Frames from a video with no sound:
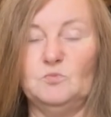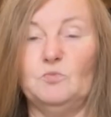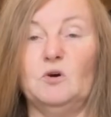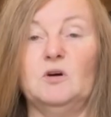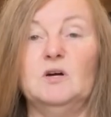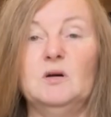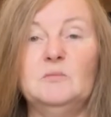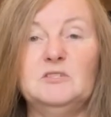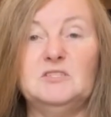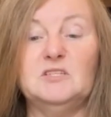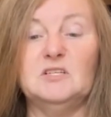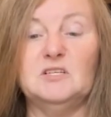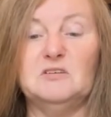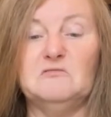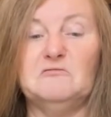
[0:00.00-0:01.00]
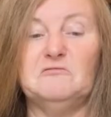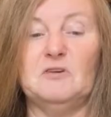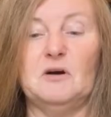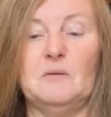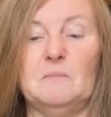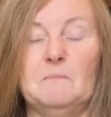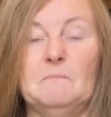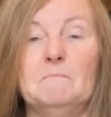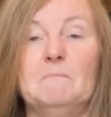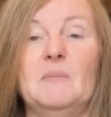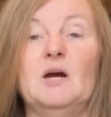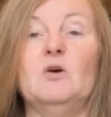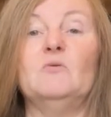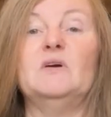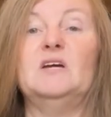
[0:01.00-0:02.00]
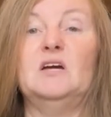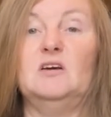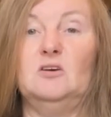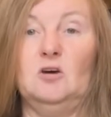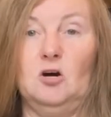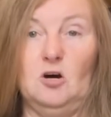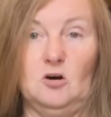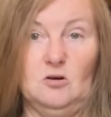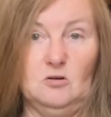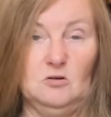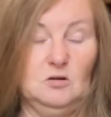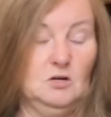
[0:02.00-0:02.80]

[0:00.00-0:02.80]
prohibited from marrying her.